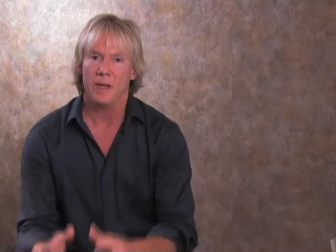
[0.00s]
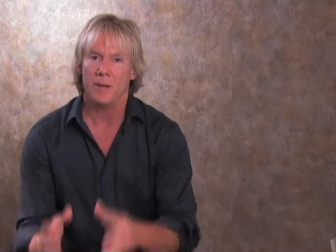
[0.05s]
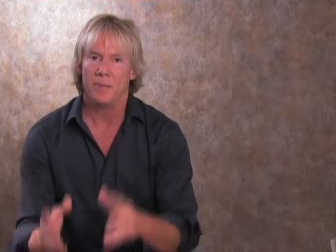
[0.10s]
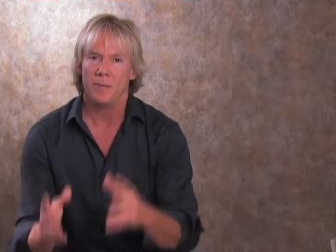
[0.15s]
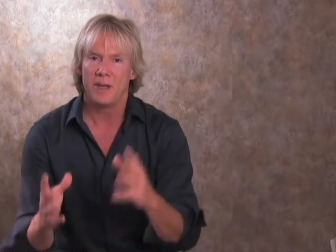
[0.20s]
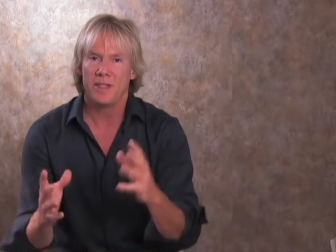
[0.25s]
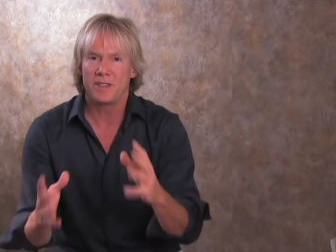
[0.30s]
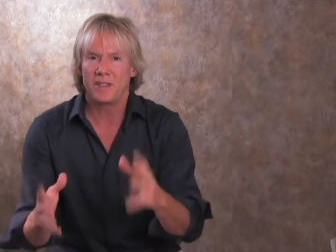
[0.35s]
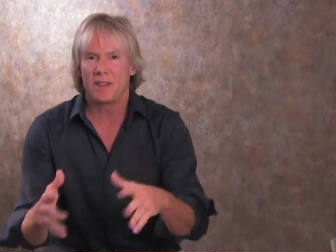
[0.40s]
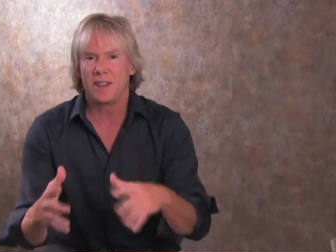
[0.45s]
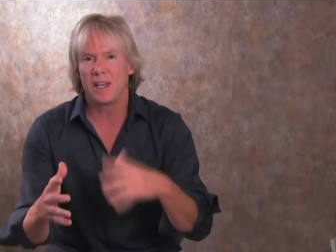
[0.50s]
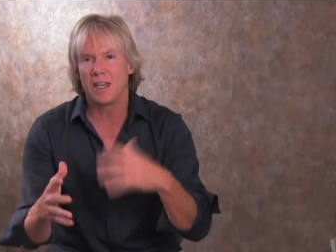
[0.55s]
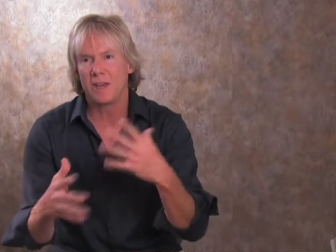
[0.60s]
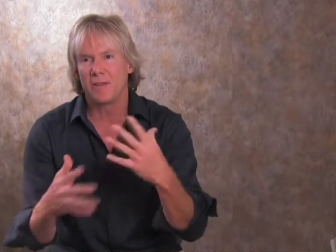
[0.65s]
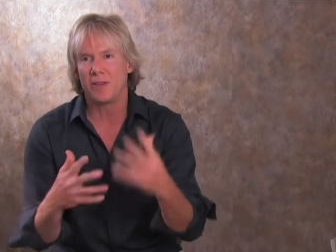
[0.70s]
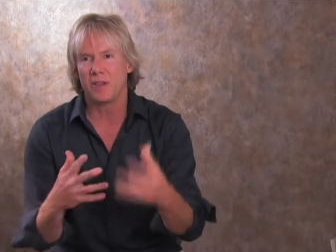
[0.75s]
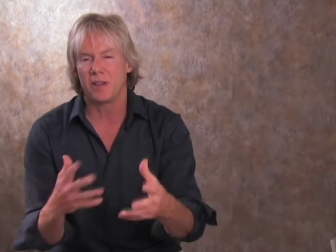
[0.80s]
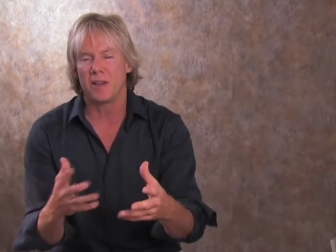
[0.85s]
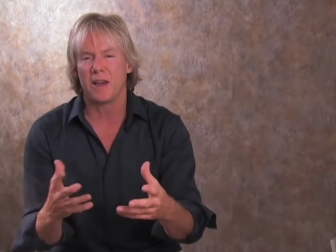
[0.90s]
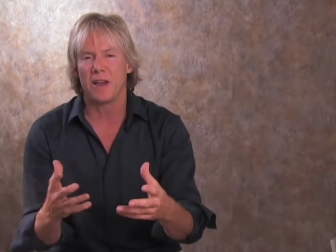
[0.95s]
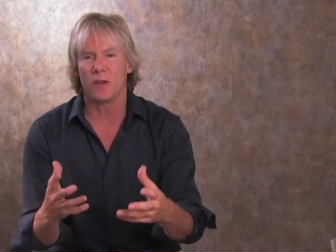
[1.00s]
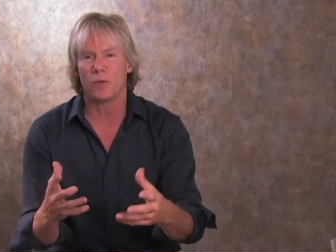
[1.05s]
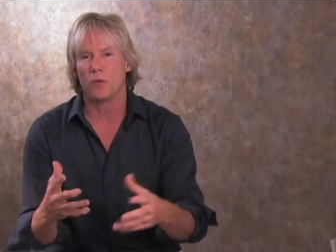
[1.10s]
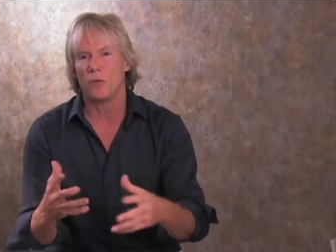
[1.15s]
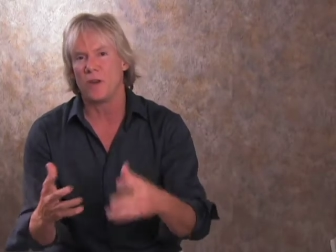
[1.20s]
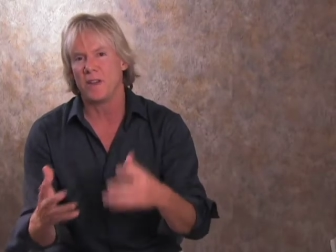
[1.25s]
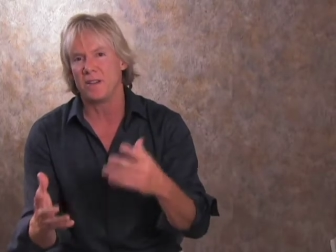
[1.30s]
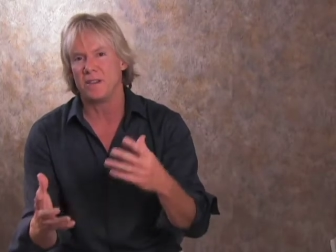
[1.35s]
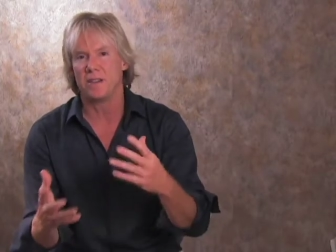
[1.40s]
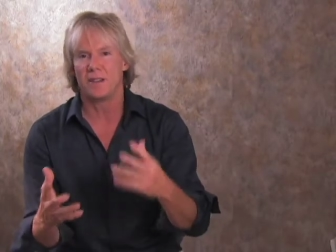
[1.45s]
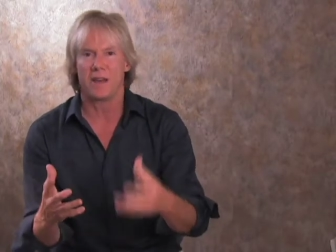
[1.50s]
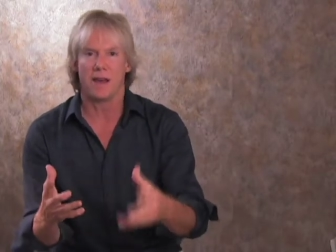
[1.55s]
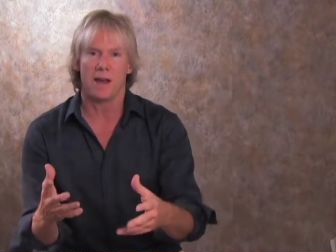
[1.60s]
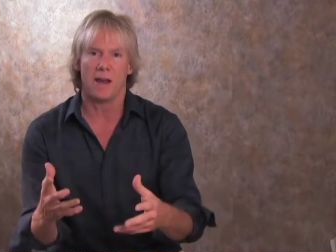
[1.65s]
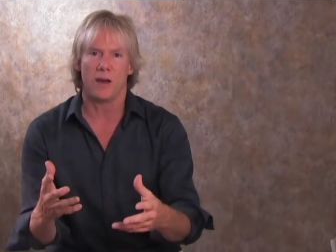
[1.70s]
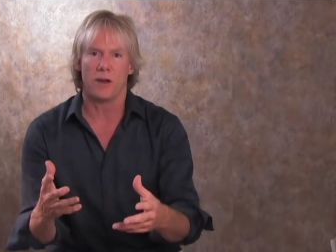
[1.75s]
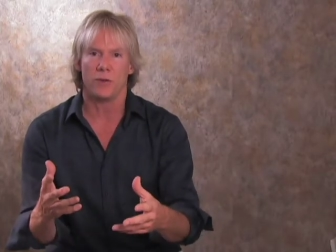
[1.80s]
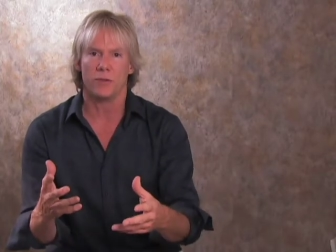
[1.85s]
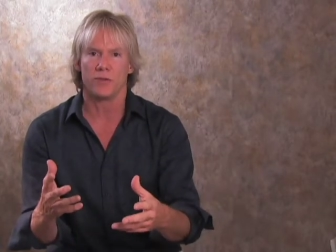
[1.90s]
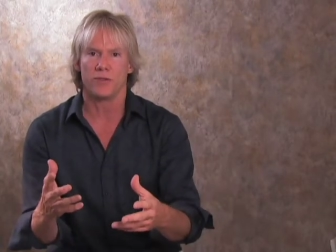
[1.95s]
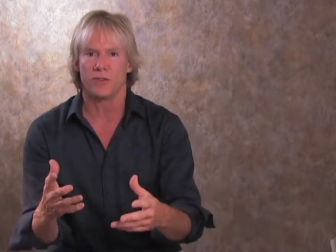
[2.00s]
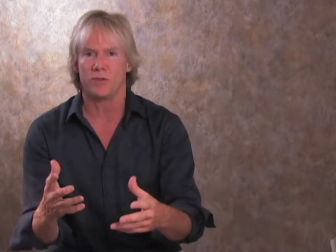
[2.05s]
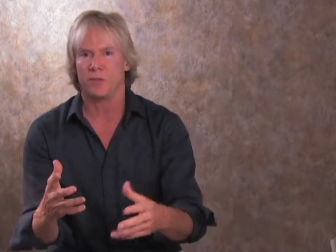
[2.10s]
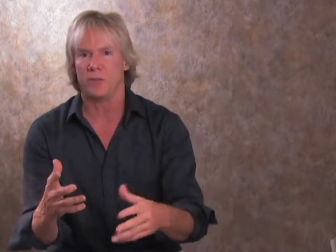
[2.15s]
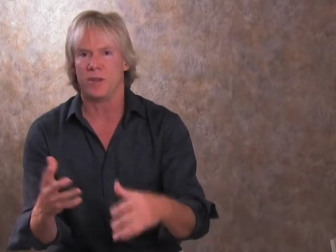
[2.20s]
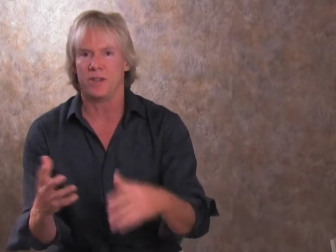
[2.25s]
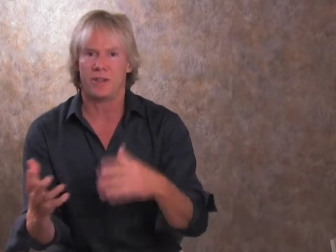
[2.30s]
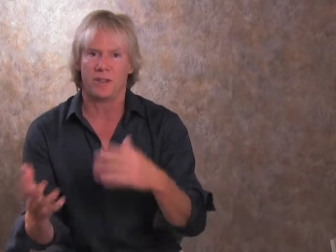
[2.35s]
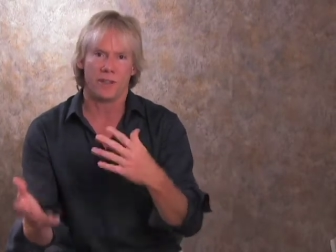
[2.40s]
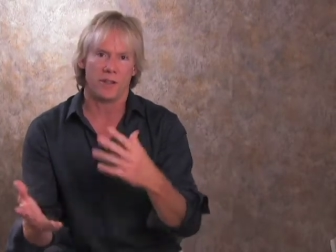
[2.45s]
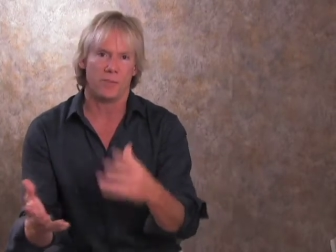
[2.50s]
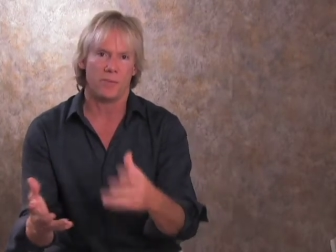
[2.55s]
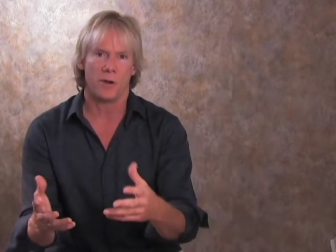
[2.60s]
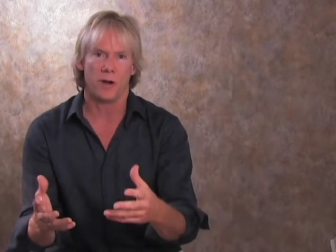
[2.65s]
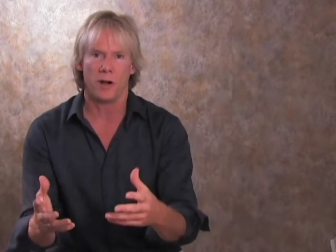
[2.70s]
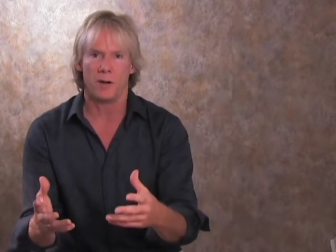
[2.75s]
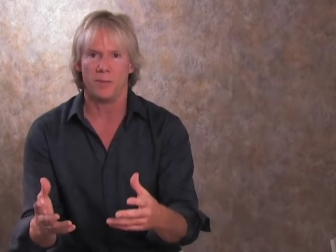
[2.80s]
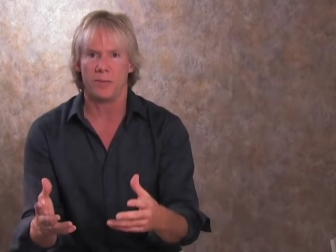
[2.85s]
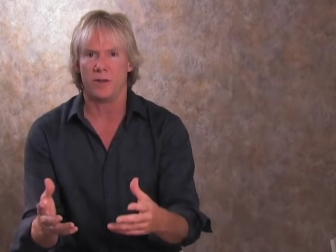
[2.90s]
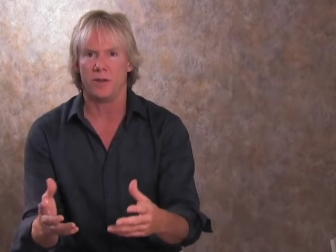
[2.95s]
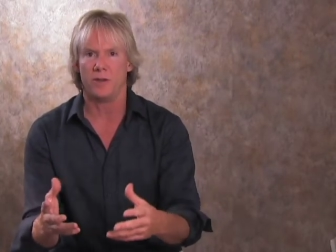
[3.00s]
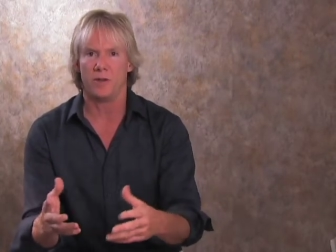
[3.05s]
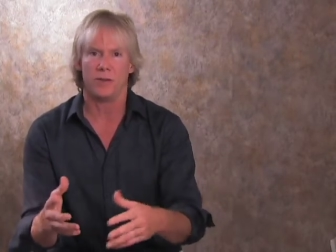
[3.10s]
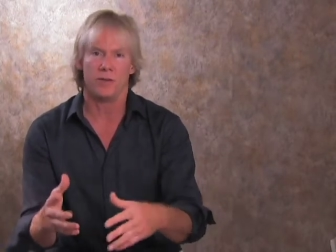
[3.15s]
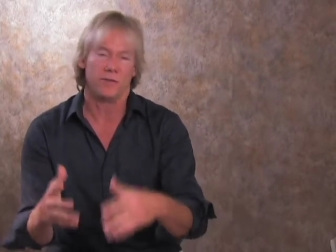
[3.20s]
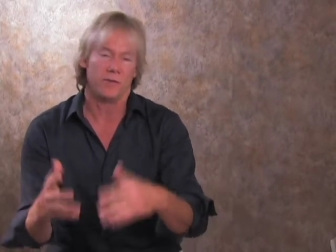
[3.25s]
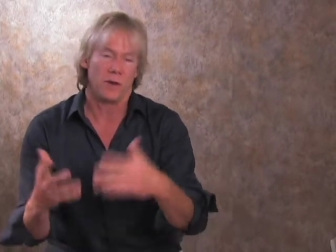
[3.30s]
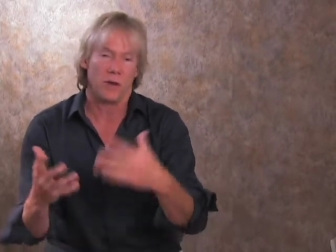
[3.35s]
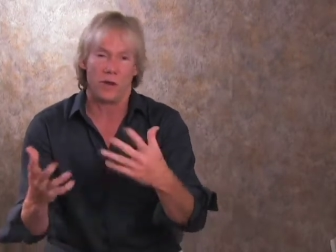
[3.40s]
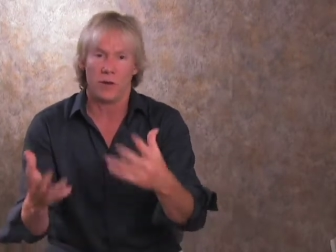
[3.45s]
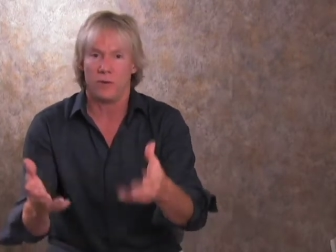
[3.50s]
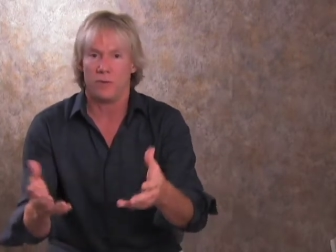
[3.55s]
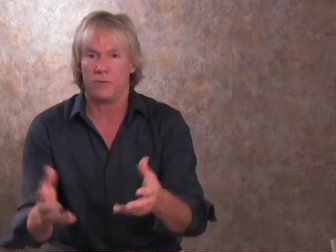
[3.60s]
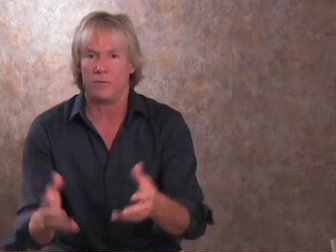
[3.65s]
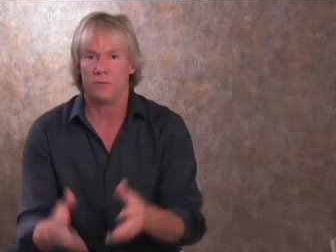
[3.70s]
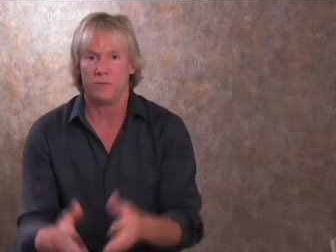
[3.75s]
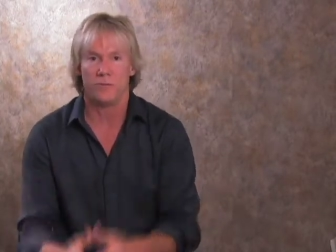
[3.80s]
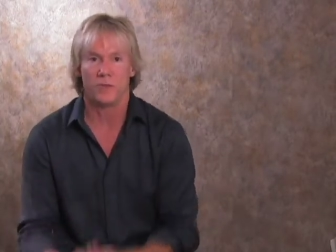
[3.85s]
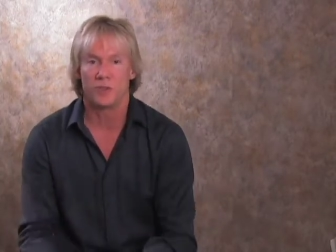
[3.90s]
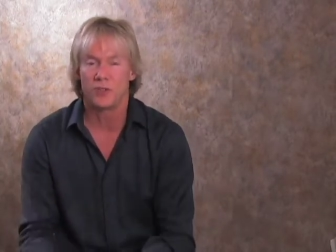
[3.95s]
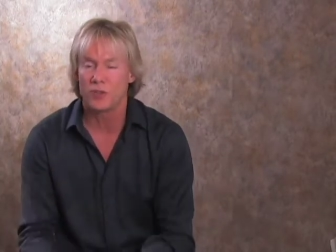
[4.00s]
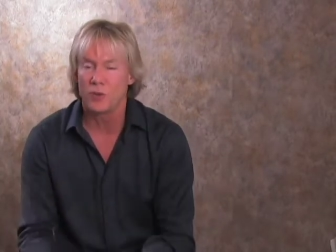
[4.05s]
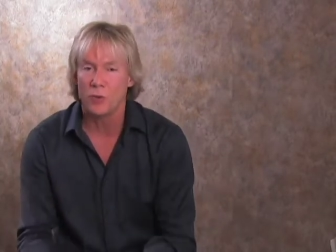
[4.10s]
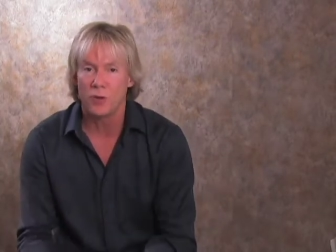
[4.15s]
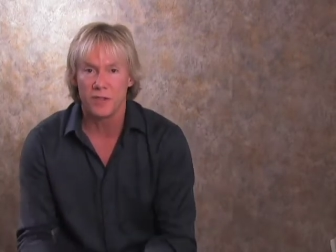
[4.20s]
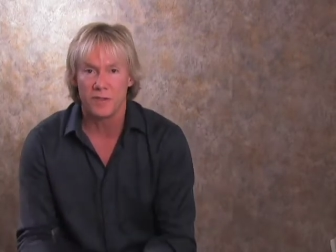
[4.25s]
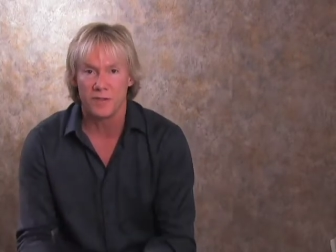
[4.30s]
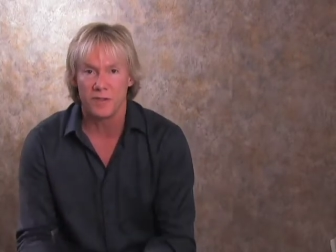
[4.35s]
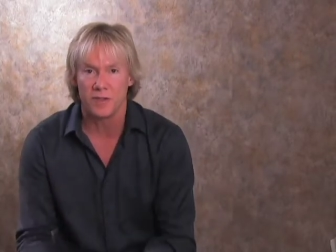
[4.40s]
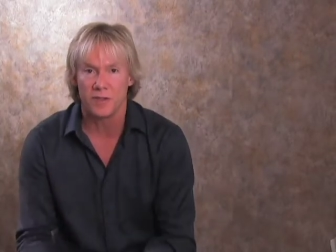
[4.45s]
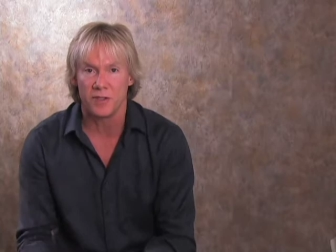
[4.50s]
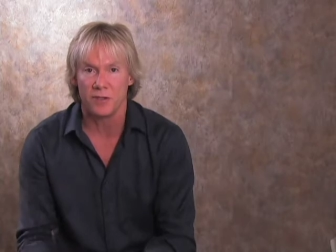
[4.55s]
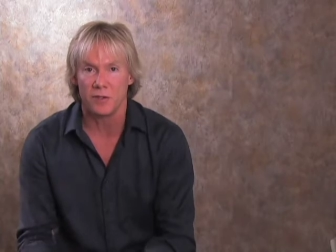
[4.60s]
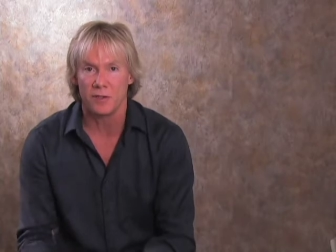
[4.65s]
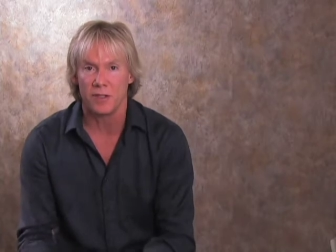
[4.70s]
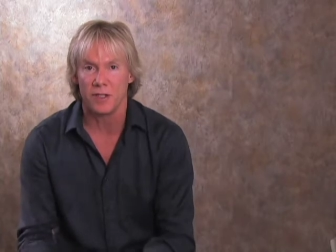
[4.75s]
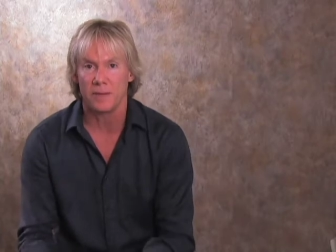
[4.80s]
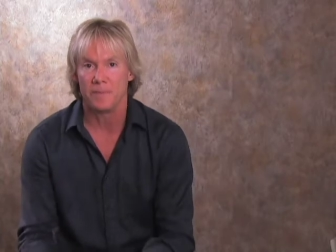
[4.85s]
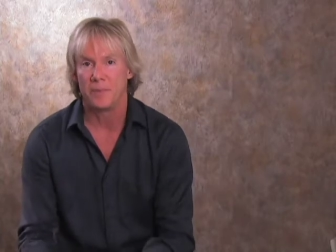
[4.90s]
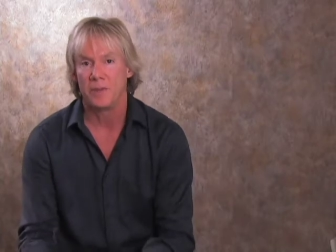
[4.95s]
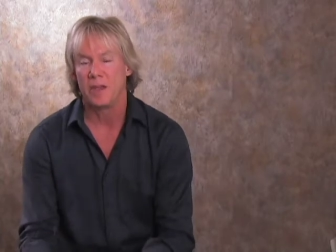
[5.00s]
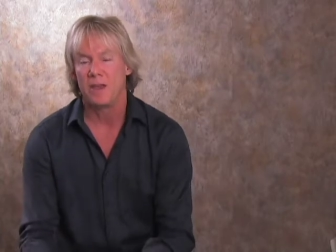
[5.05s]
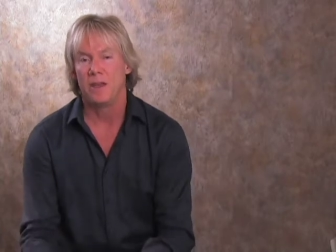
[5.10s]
basically think of it like renting a house or renting an apartment or, or a storage facility